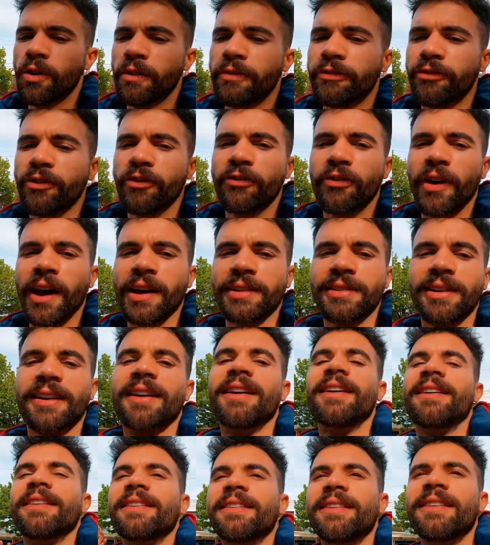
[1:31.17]
Kung Fu
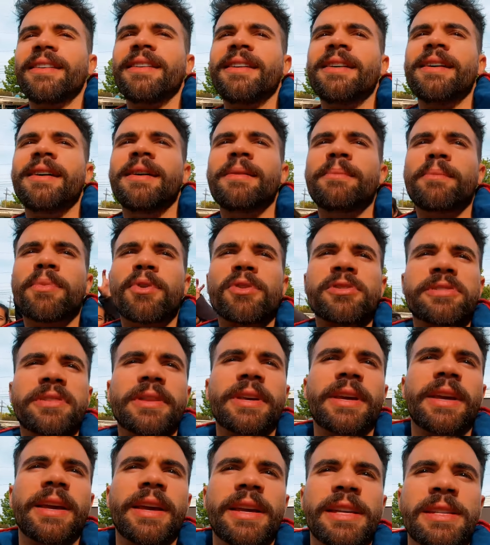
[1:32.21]
fighter, Bruce
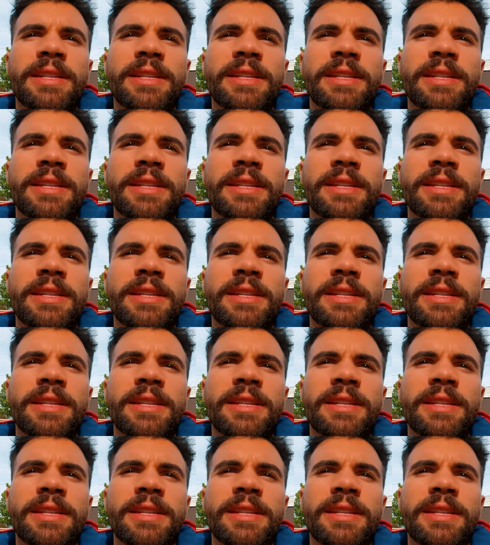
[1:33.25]
Lee